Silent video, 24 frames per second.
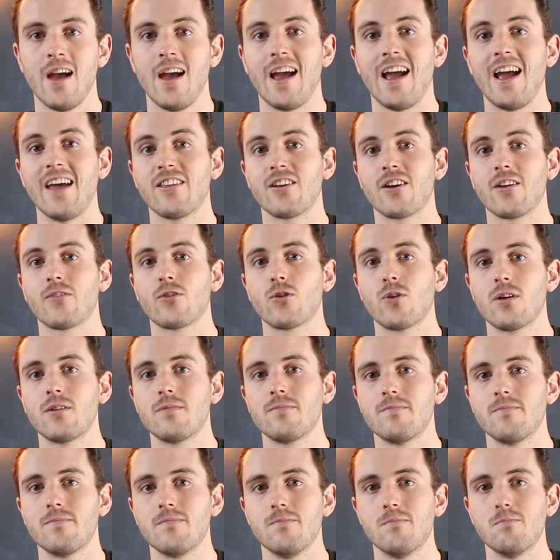Hey there
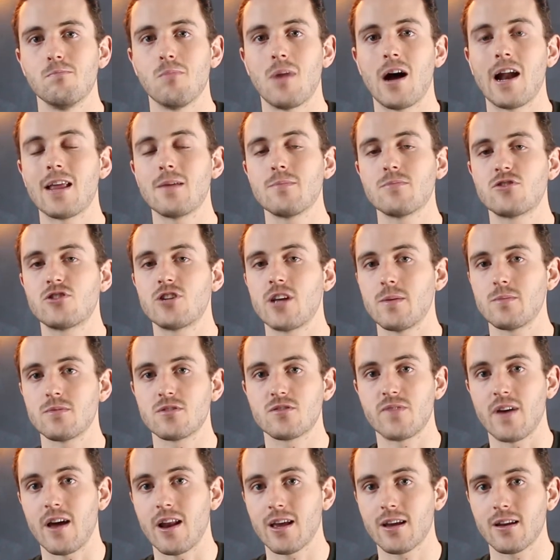everyone, my name is
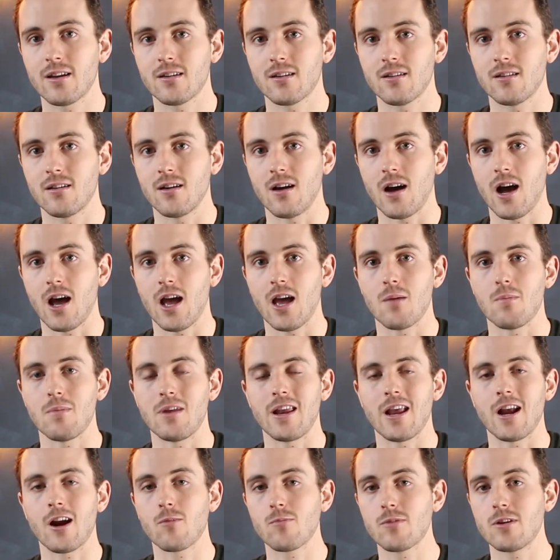James Svetec. I am an
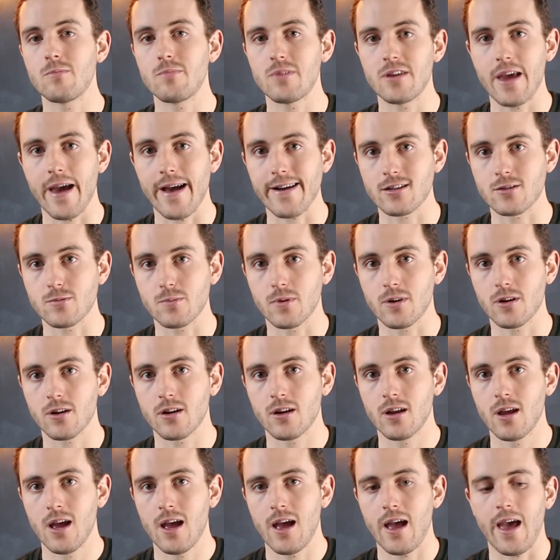Airbnb
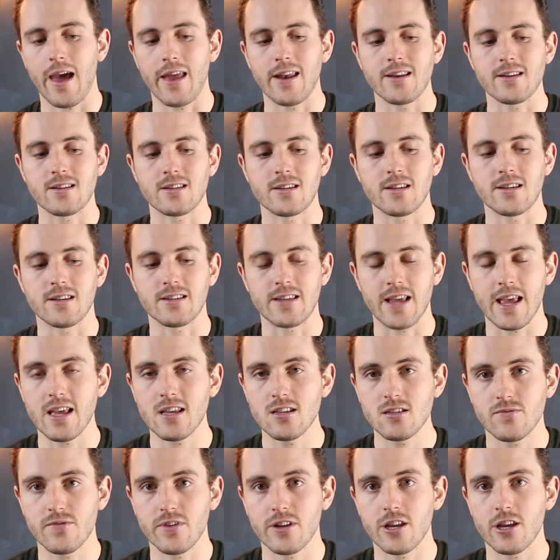expert and in
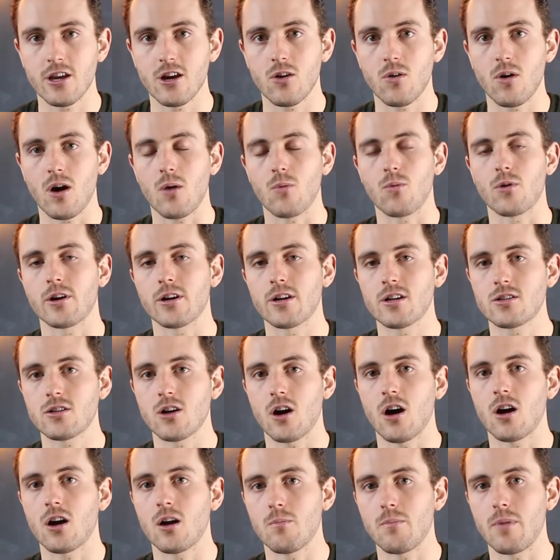today's video we're going to
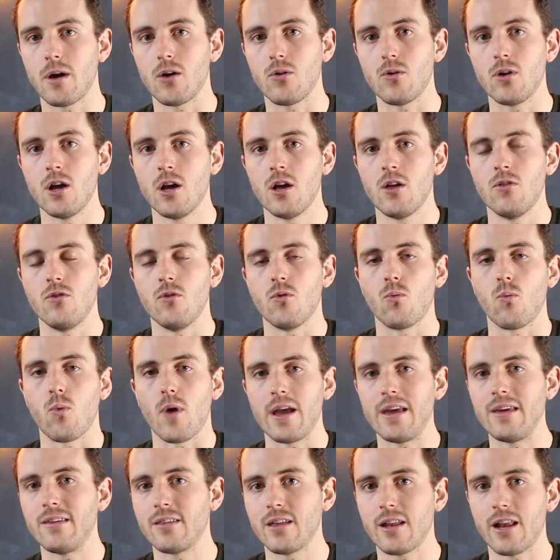talk about the
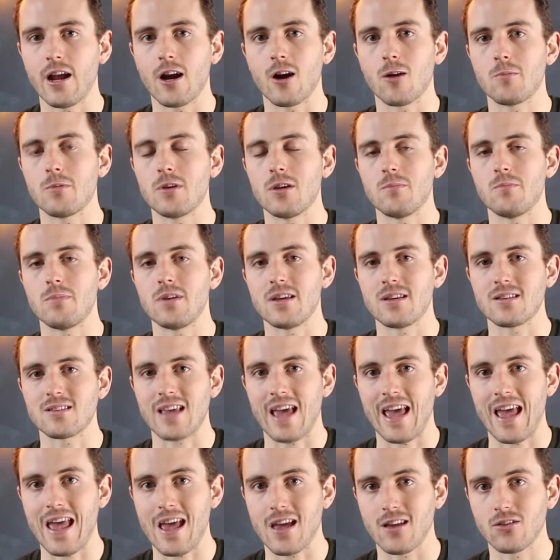way that Airbnb has
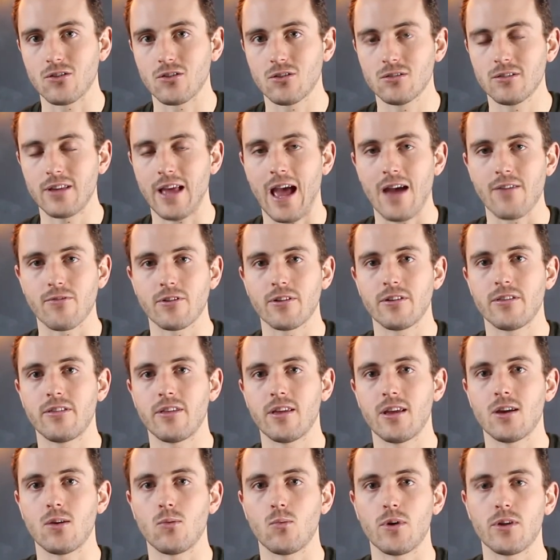handled
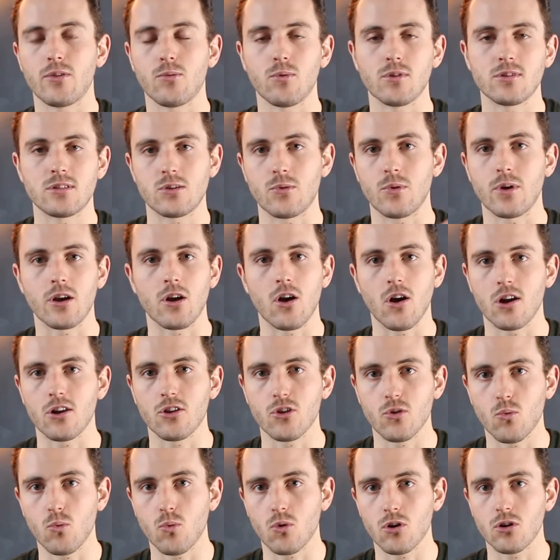everything with what's going on in
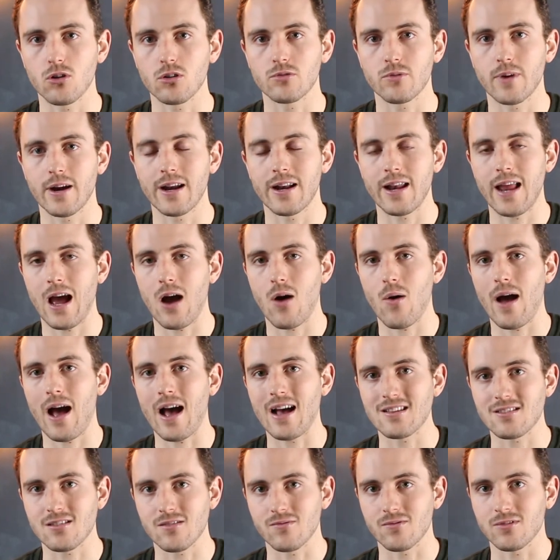the world right now
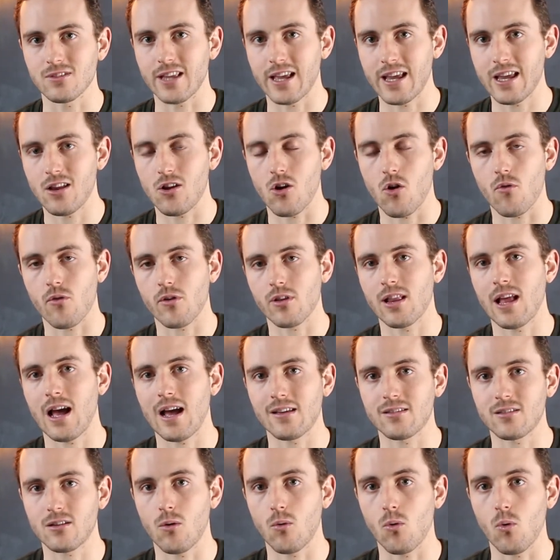as of late over the
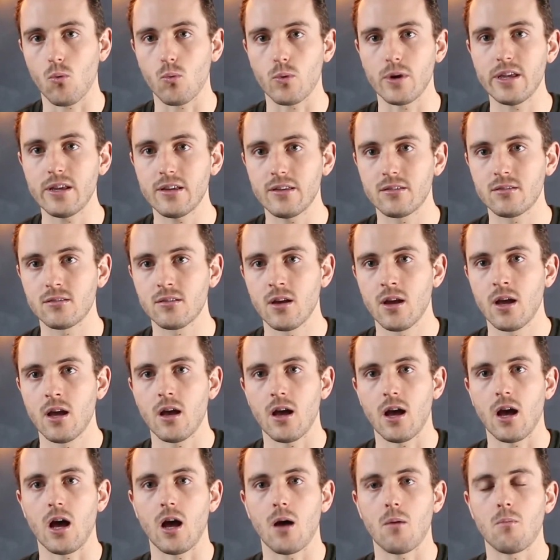last couple weeks
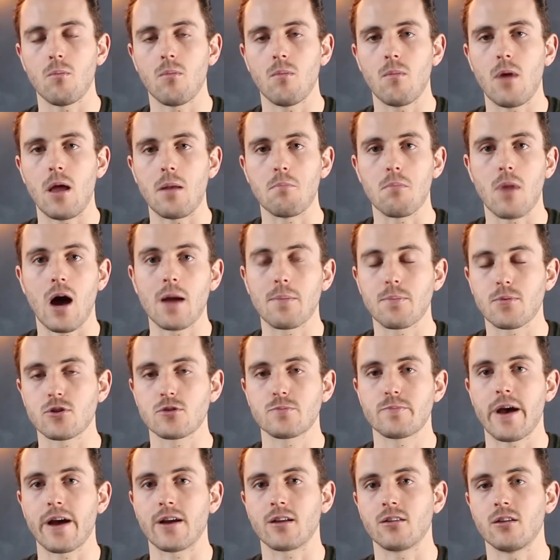um, and my
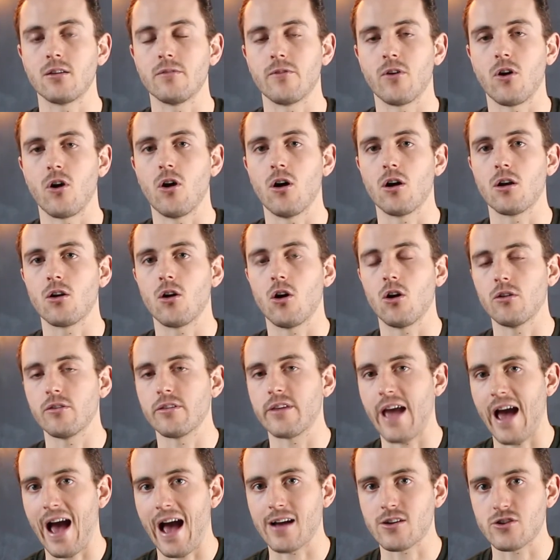perspective on all
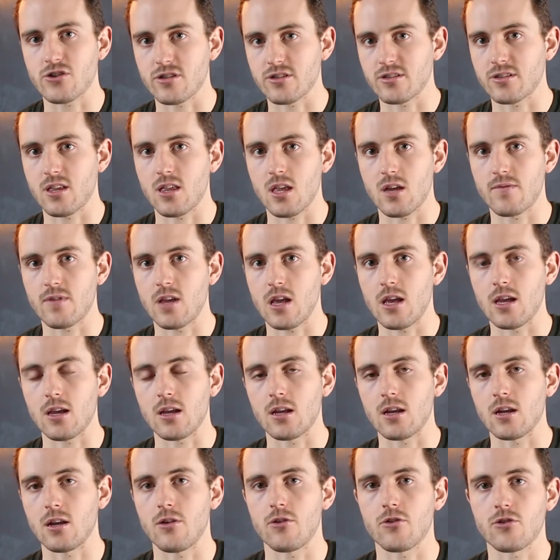the actions that they've
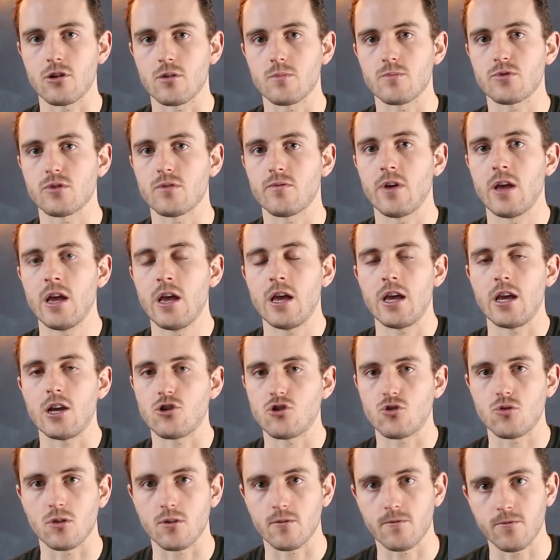taken in terms of
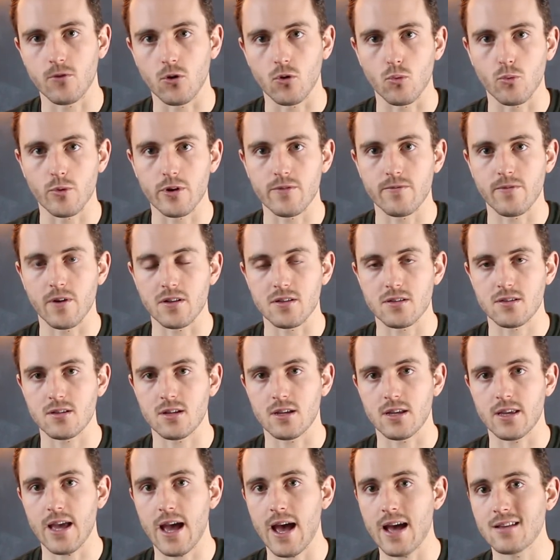issuing full refunds to
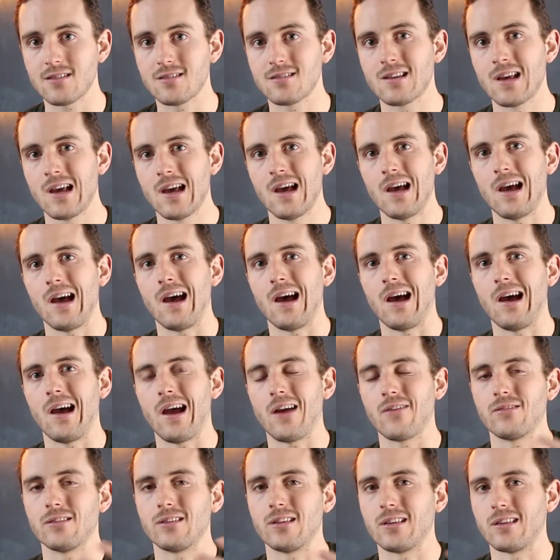guests, uh,
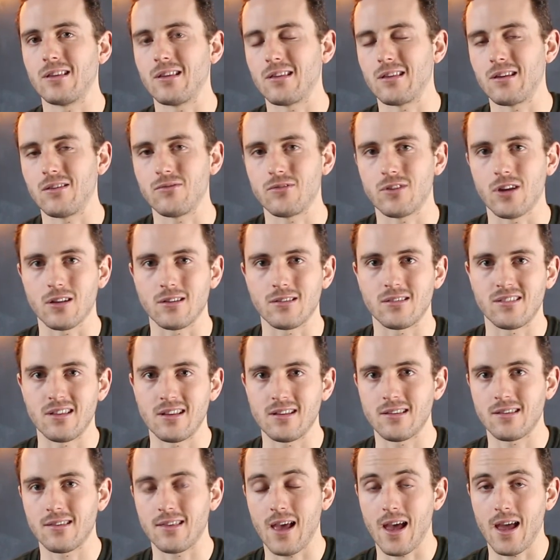everything that they've done
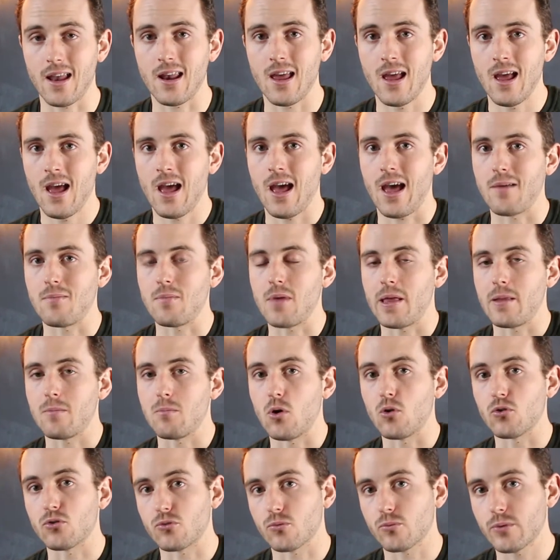since then, and then
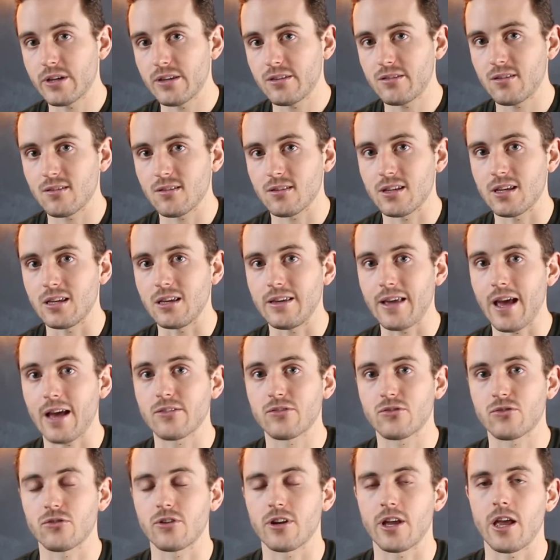most recently,
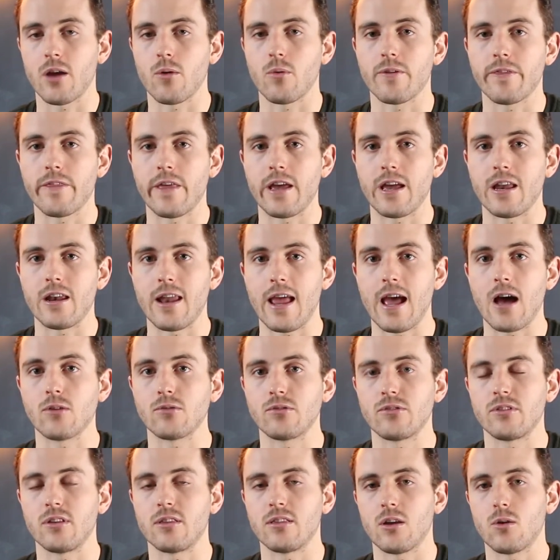yesterday, when they
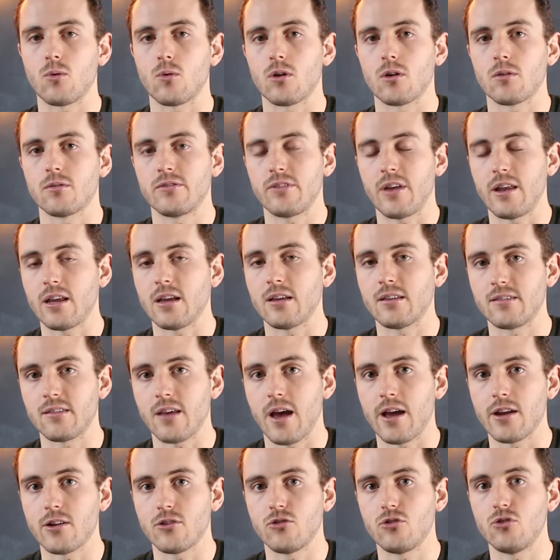announced that they were setting
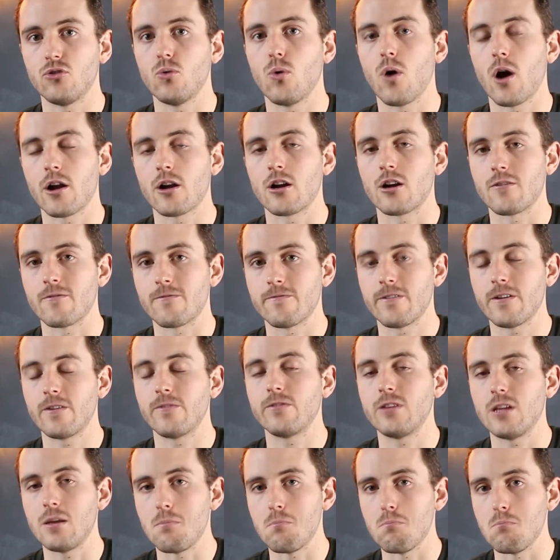aside
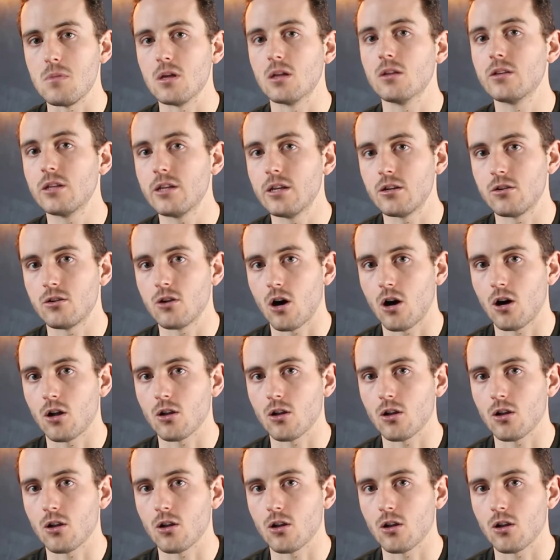$250 million